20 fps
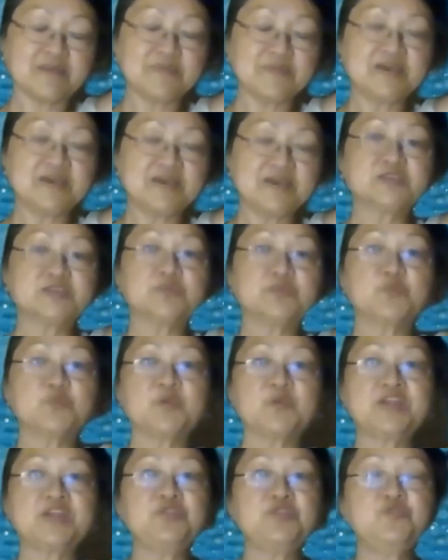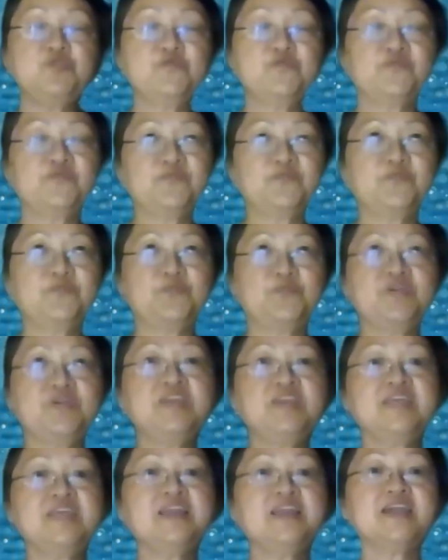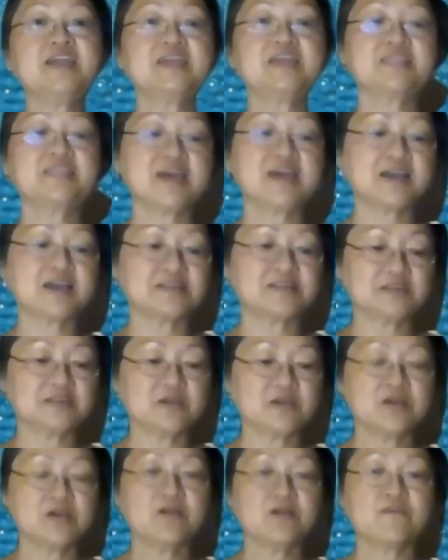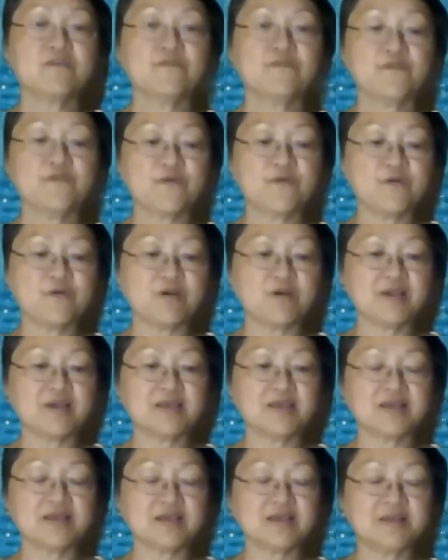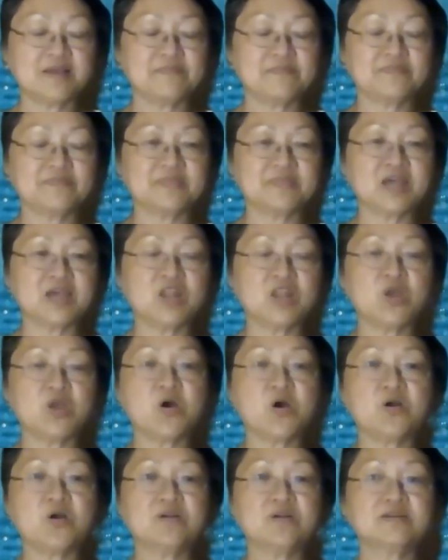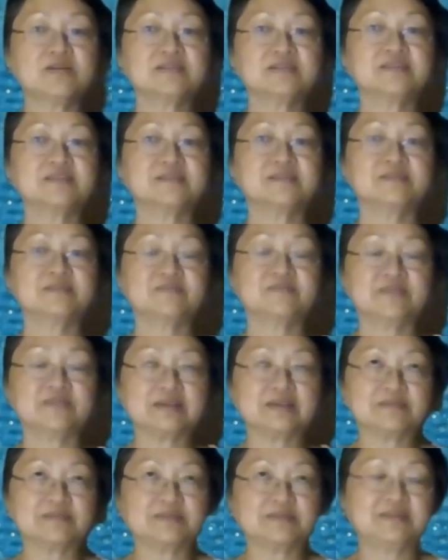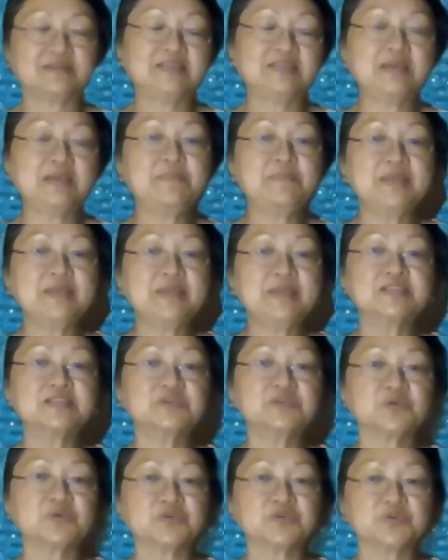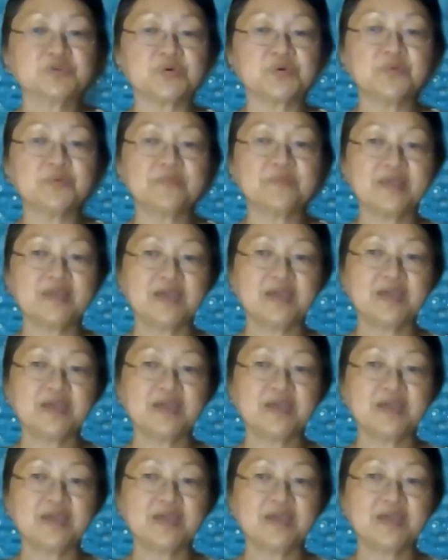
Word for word: Because when you're breathing like that for a long, like 10 minutes or so,